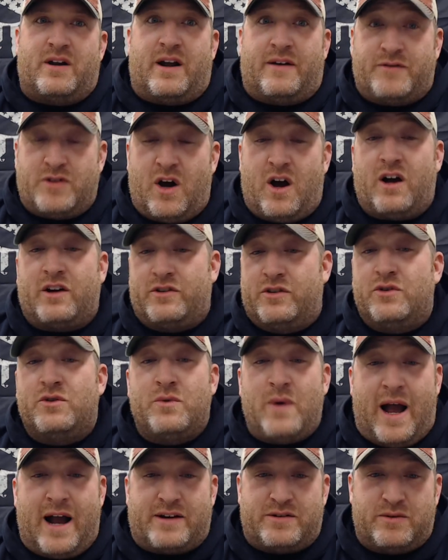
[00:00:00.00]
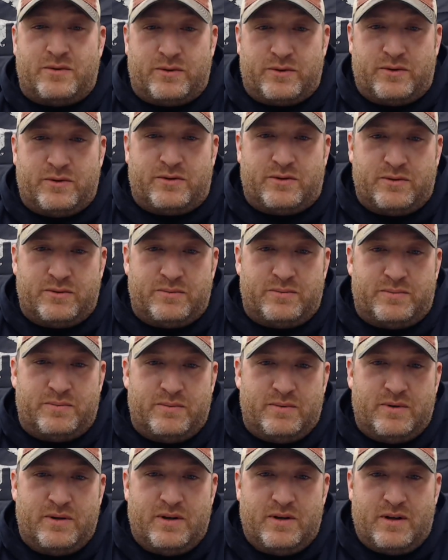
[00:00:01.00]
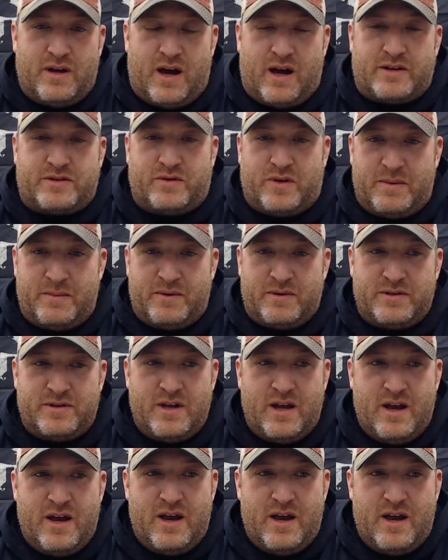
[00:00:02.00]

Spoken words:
I've talked to actual YouTube streamers.